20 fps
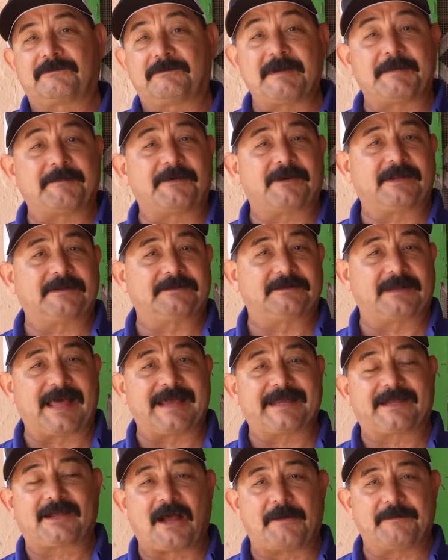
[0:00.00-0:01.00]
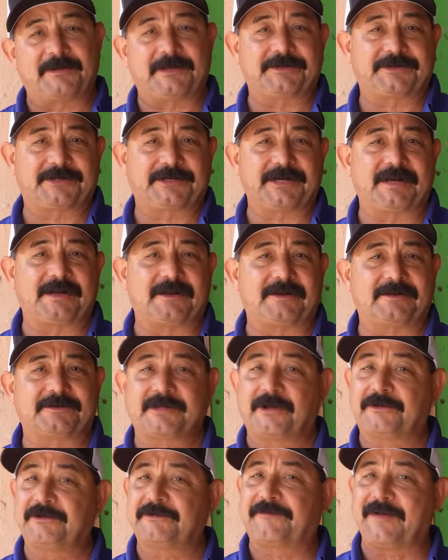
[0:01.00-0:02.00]
Remember to like, comment, and share.
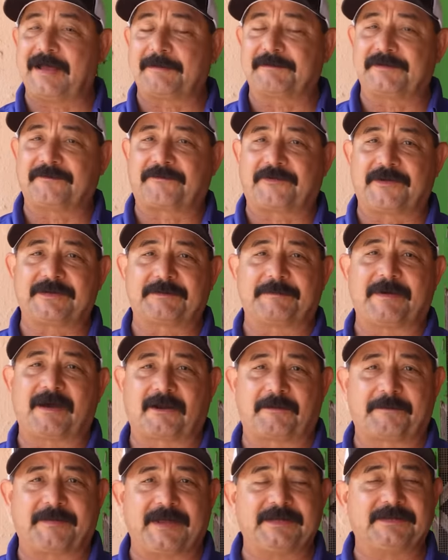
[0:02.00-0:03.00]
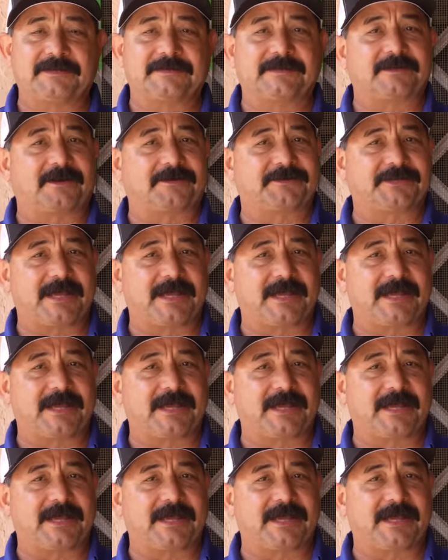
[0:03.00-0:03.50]
Tell your family and friends about our pages and our